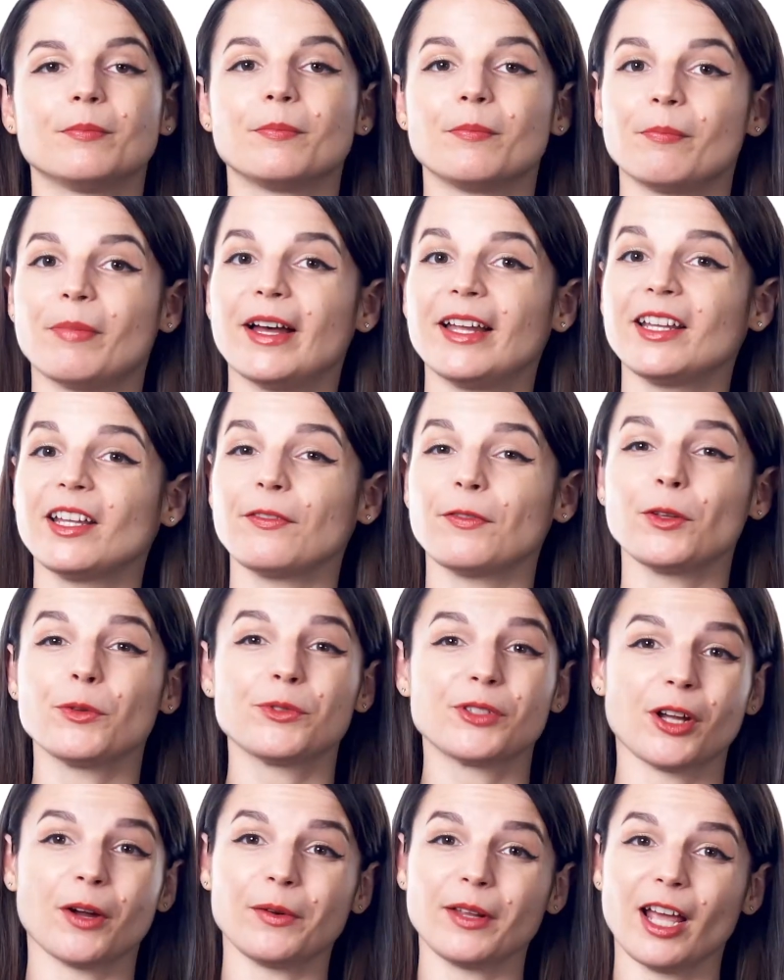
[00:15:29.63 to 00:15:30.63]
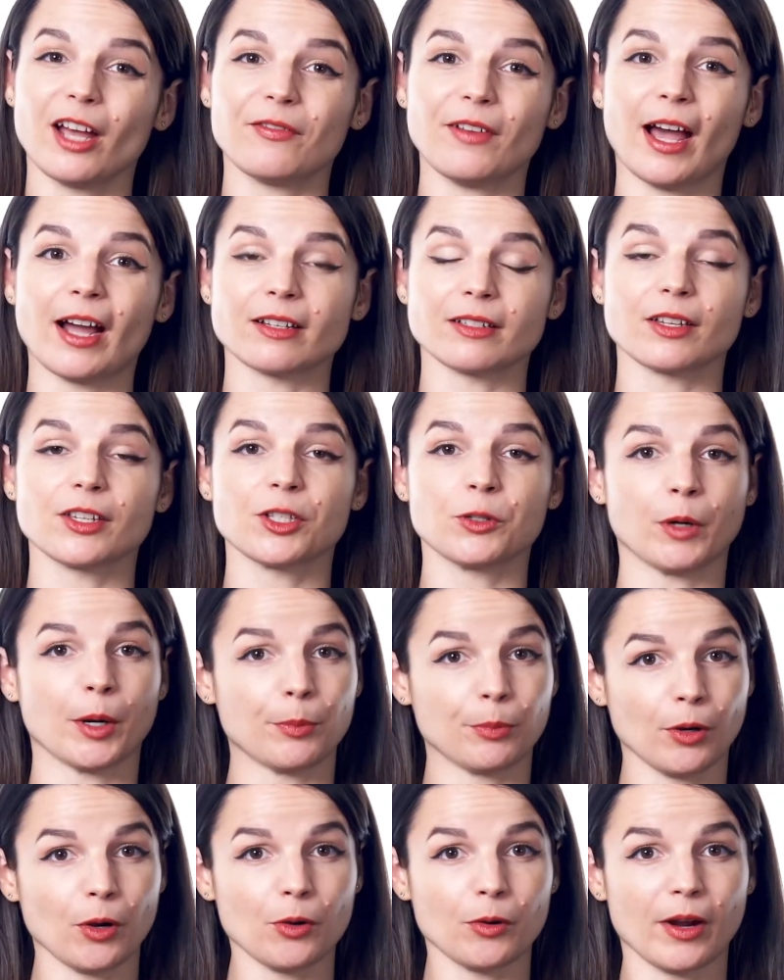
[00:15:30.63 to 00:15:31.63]
But if you don't have access to our
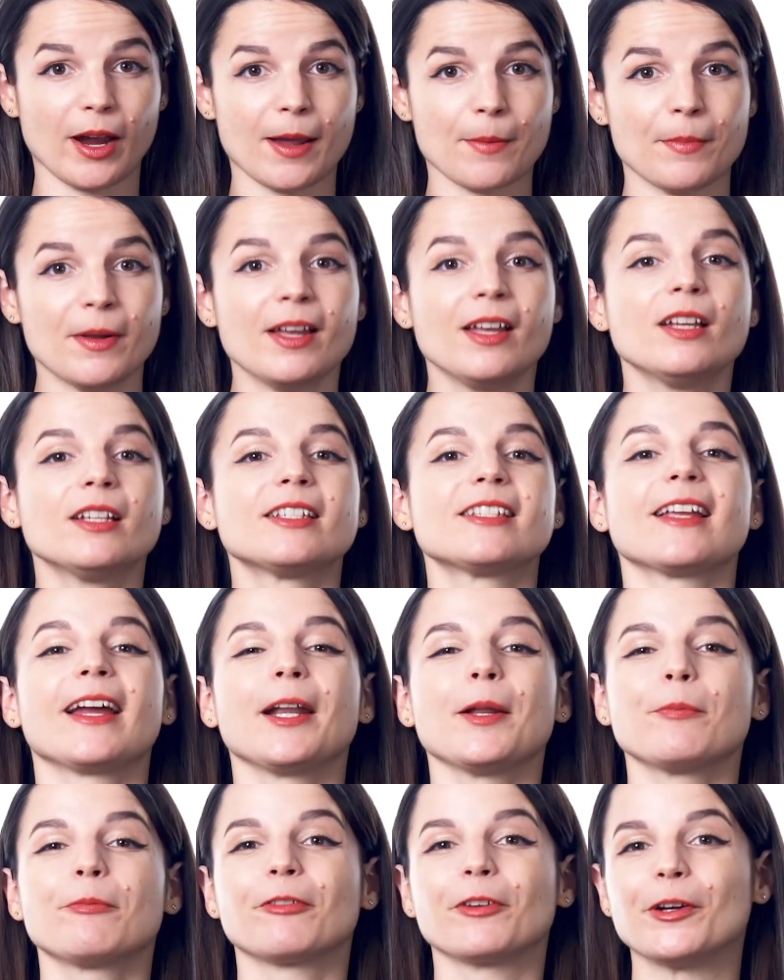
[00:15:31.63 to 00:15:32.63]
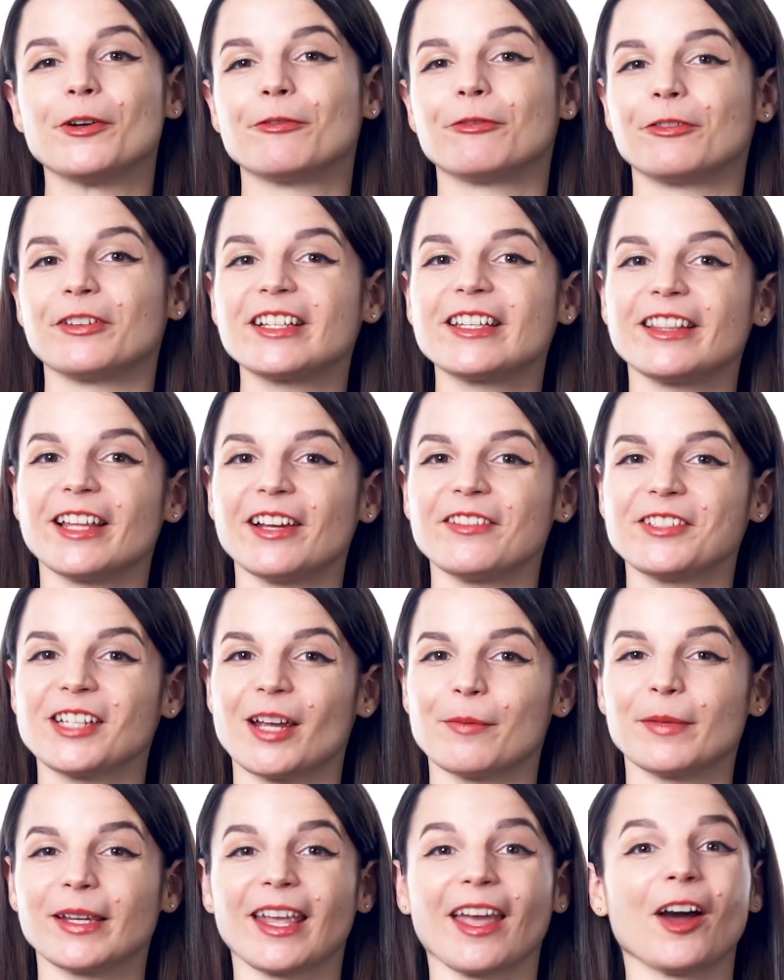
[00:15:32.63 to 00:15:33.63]
program, sign up for a free
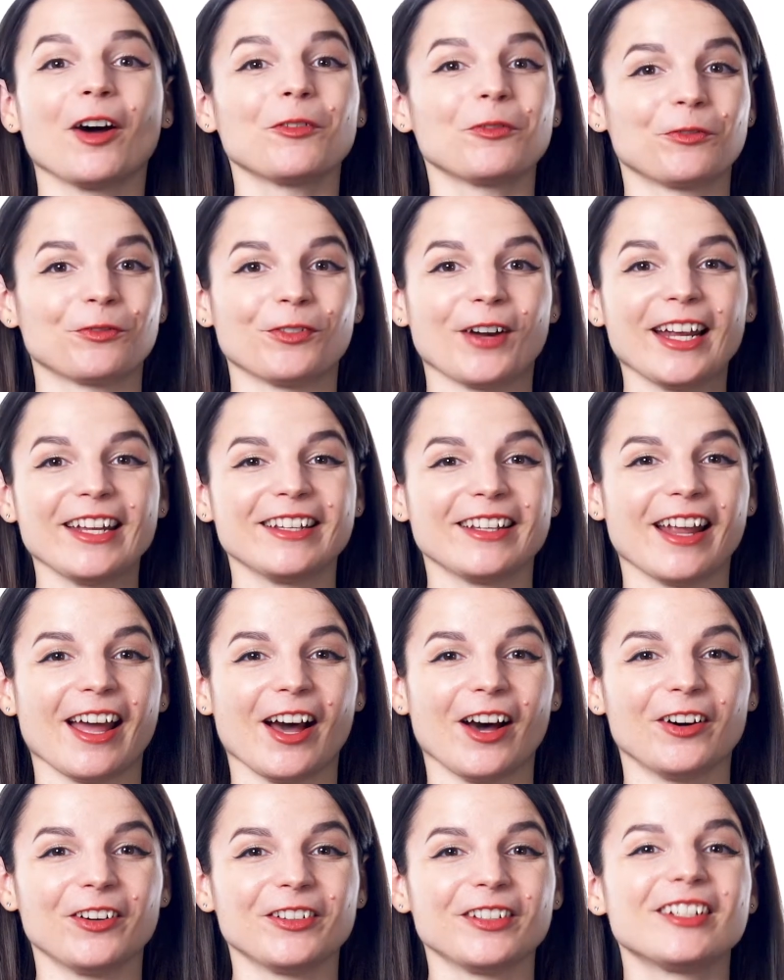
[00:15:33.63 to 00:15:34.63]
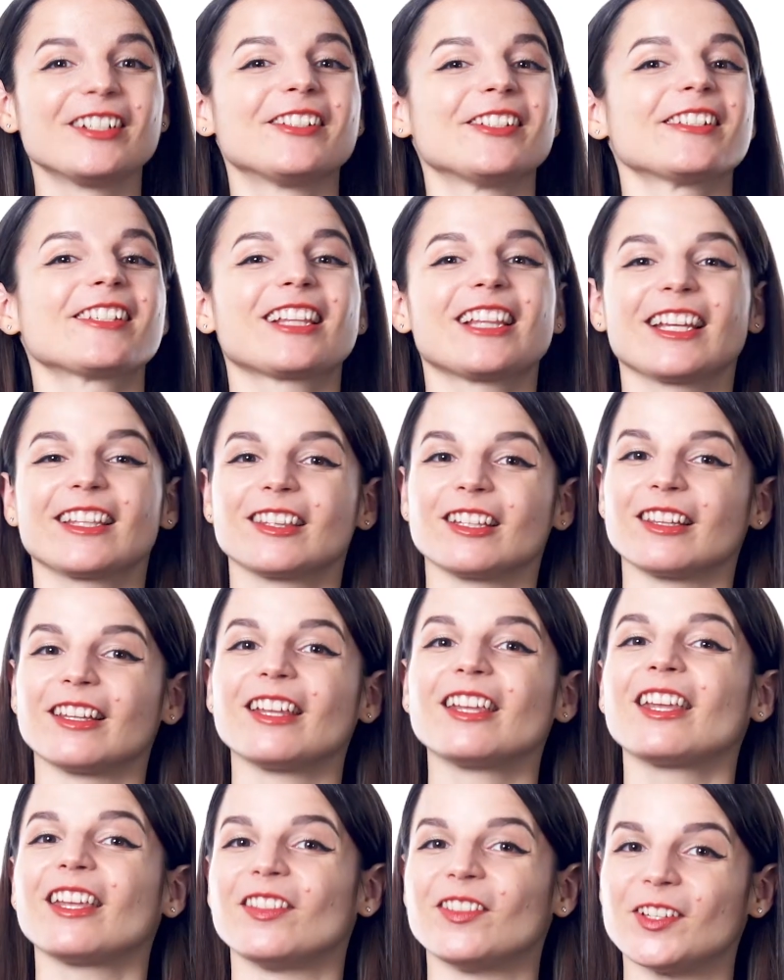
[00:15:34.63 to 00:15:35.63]
lifetime account right now. Just click the
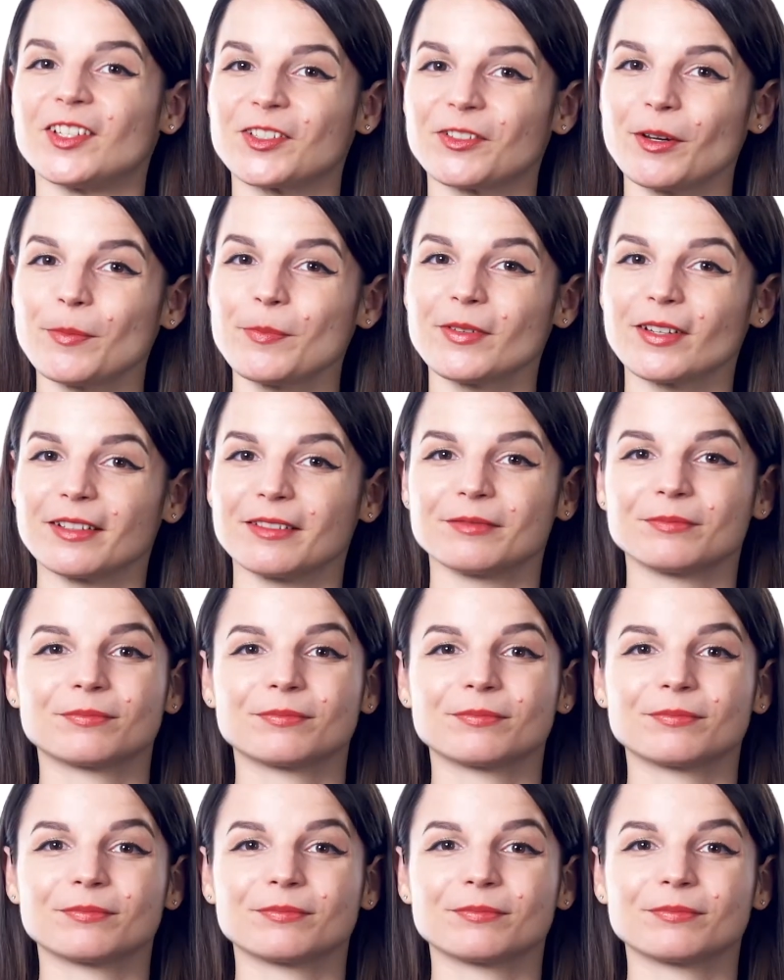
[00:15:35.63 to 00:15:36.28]
link in the description.